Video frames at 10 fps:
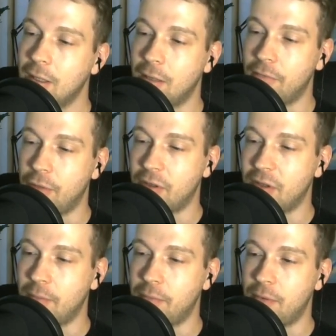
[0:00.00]
For
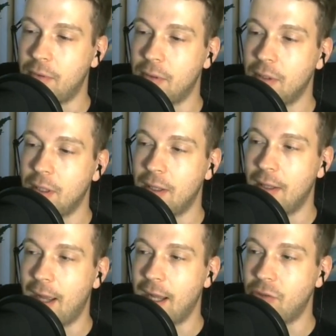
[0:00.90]
example,
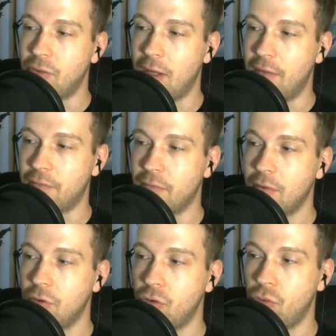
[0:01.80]
knight to
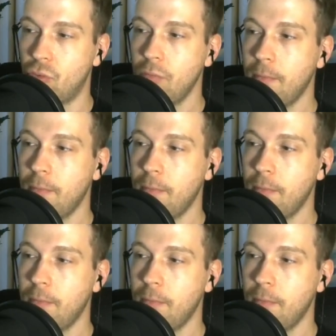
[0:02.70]
f2.